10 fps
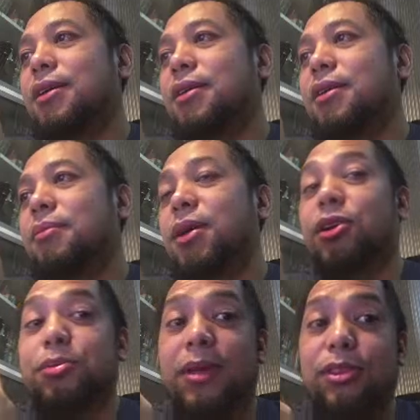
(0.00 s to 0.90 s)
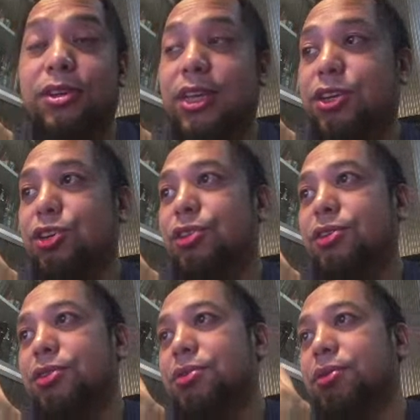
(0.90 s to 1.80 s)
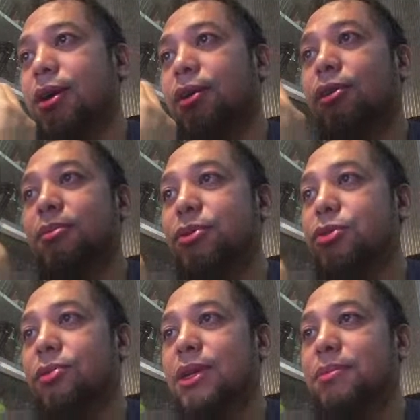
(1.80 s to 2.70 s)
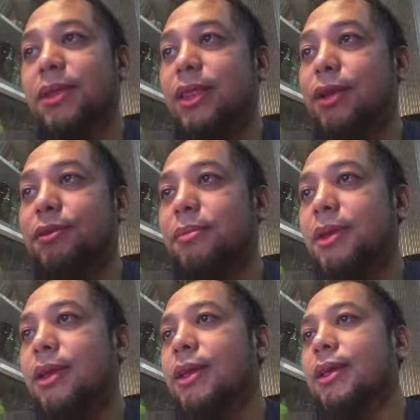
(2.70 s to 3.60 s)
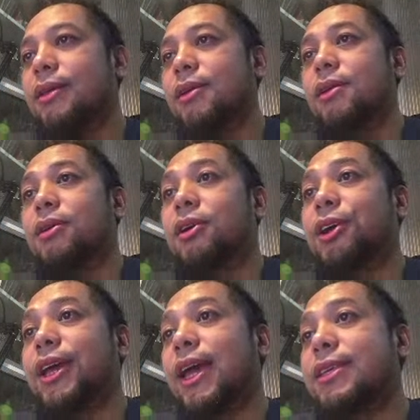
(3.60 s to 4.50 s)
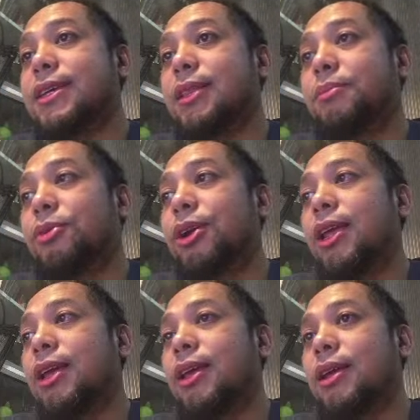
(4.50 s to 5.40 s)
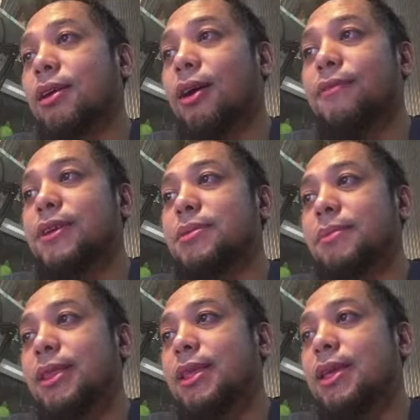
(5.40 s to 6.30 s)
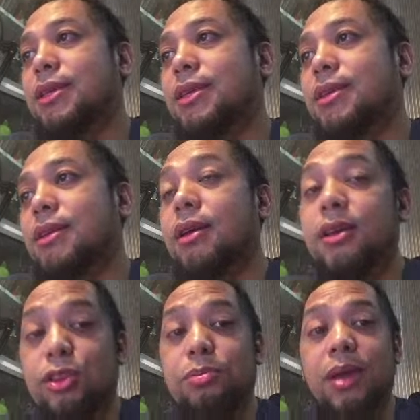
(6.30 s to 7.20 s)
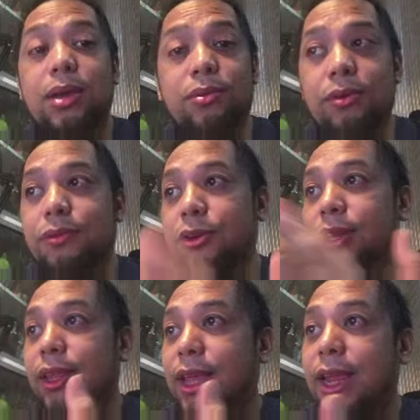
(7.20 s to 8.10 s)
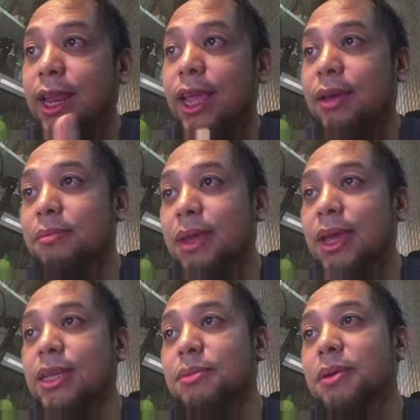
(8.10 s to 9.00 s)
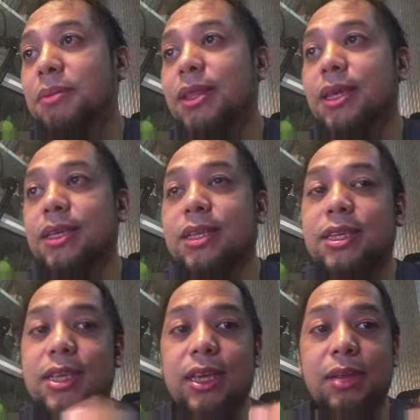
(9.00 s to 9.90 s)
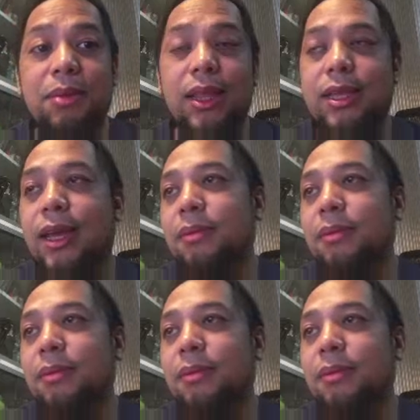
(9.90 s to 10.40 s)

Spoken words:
because mentor sessions are almost always midnight for me, or canceled morning office meetings to make room for the 9 a.m. BASB meetings in my time.